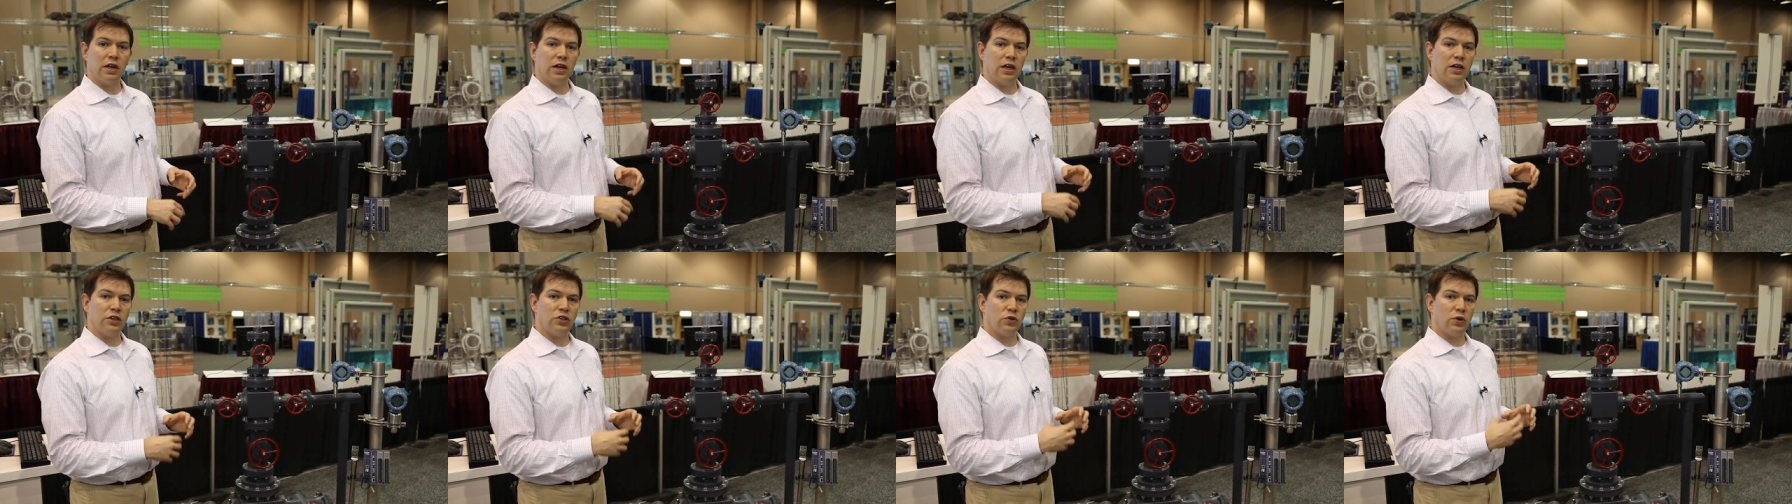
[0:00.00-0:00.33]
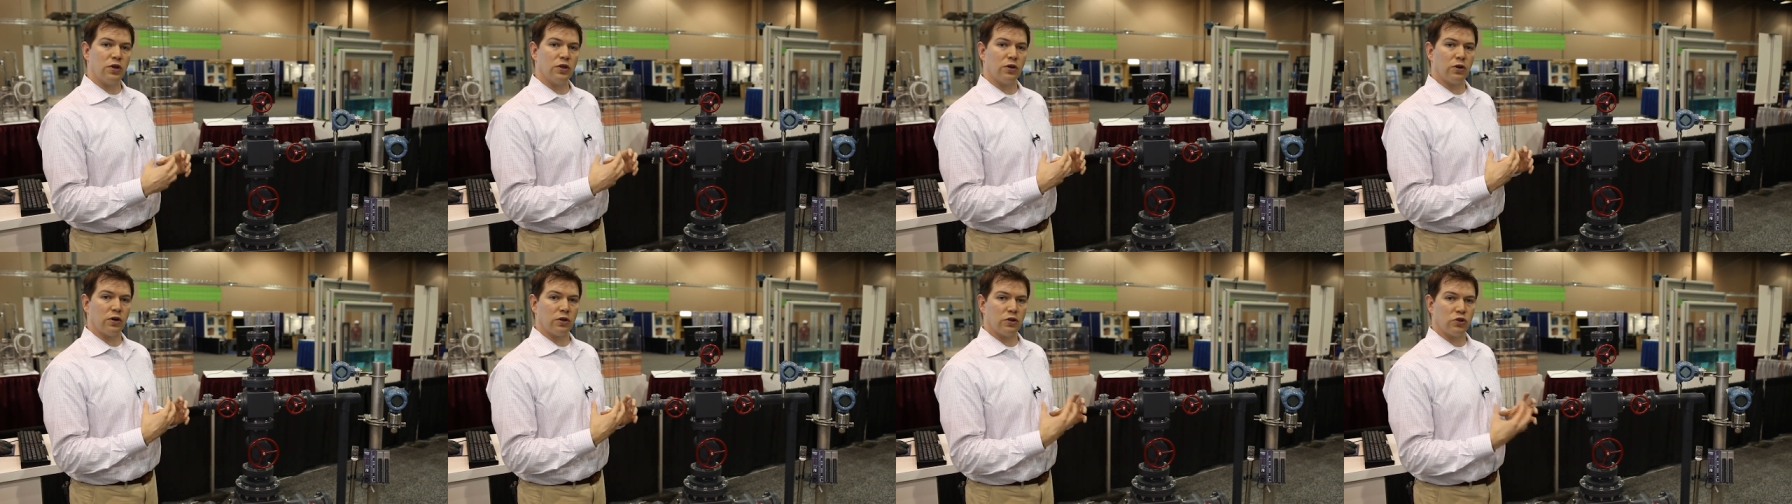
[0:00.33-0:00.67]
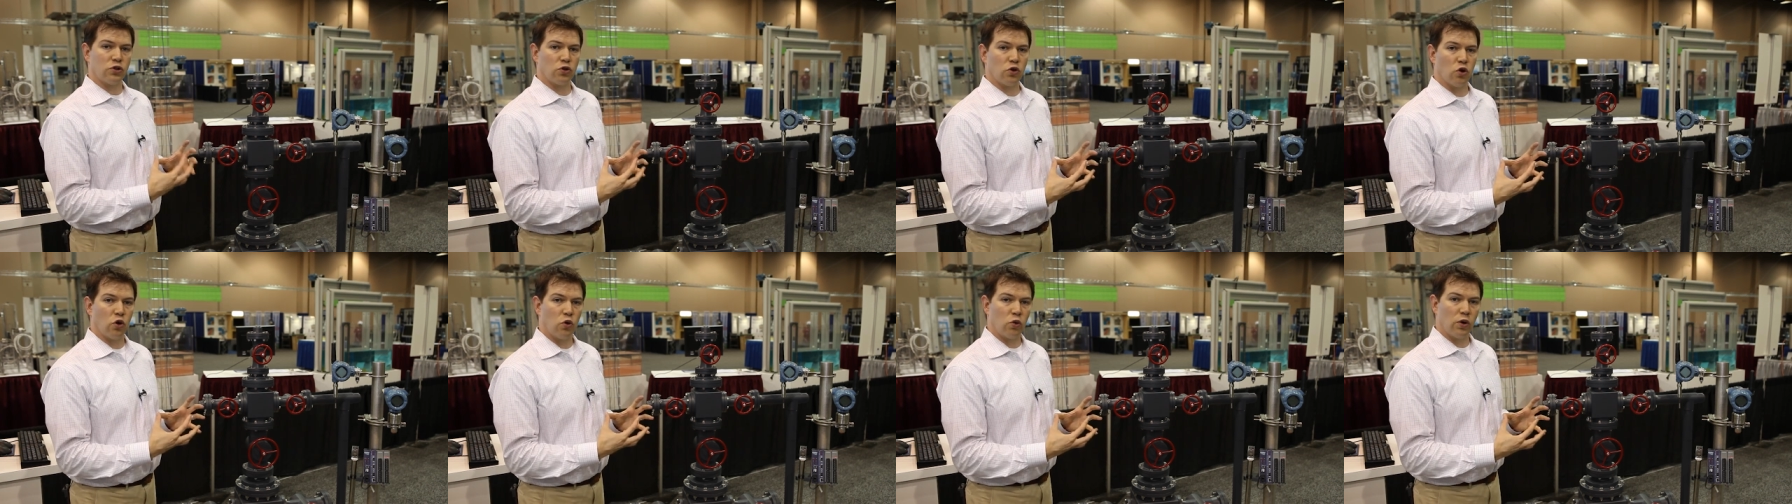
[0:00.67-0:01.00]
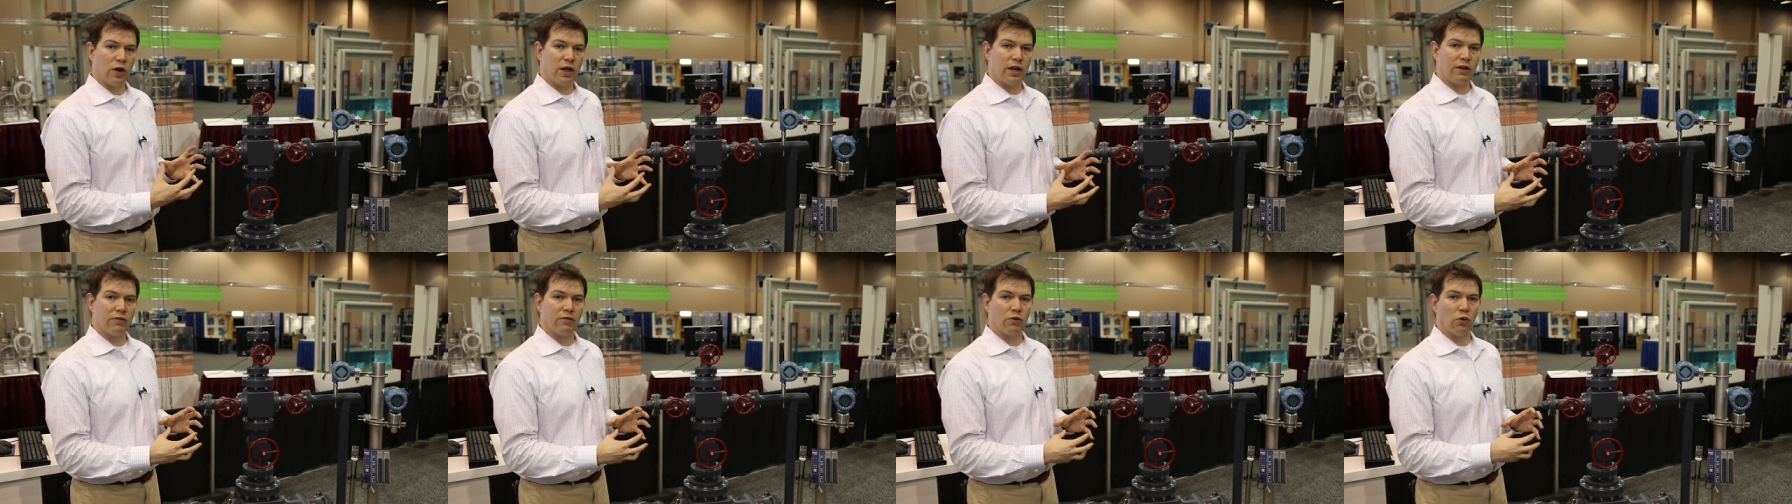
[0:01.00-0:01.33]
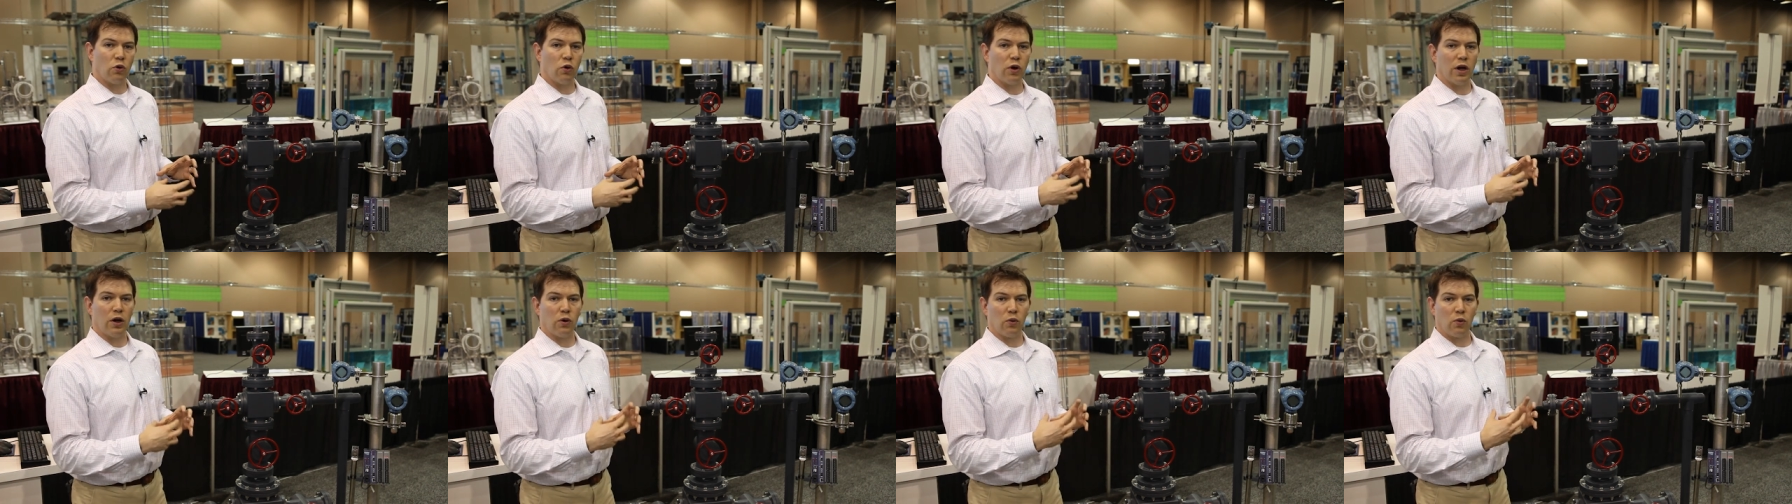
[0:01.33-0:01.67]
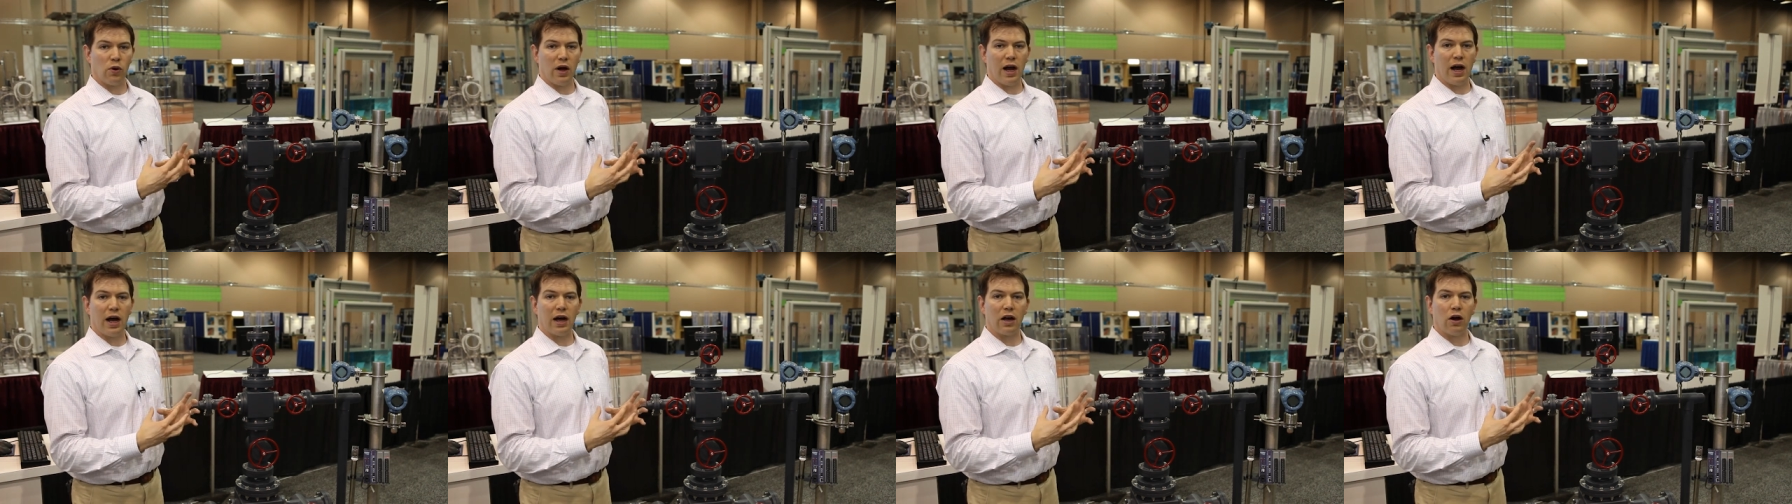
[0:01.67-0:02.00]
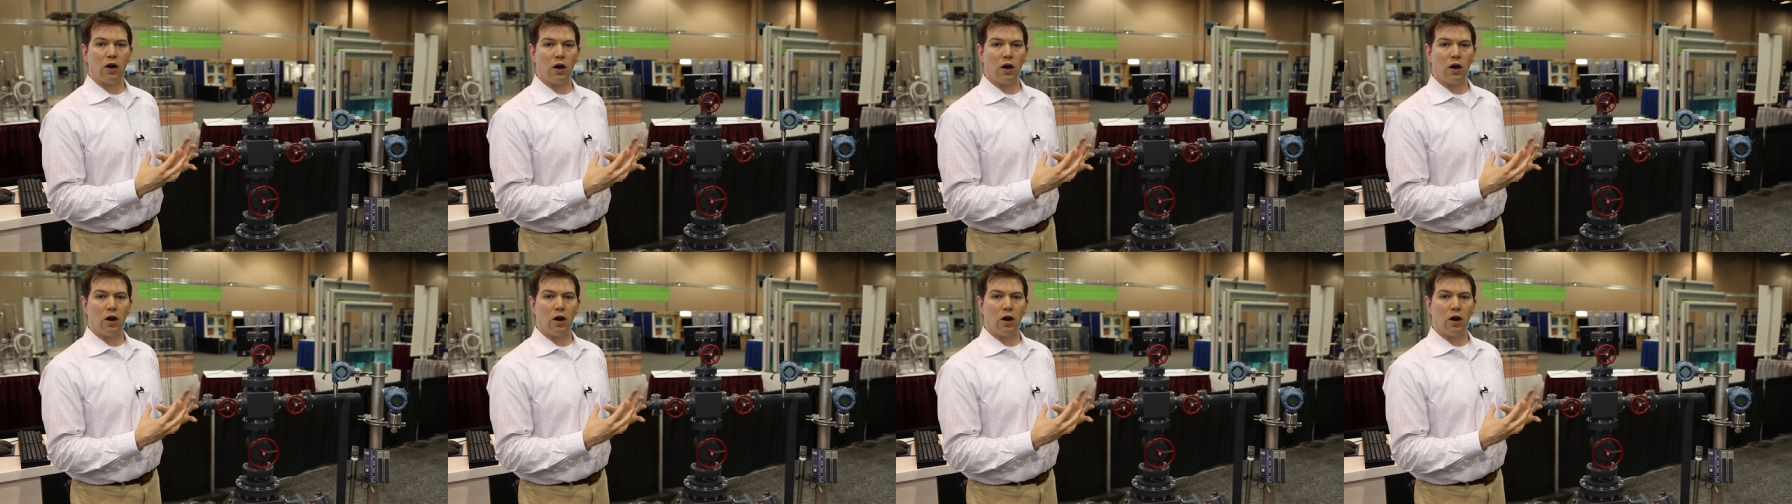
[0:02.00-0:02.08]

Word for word: into either a ControlWave or a ROC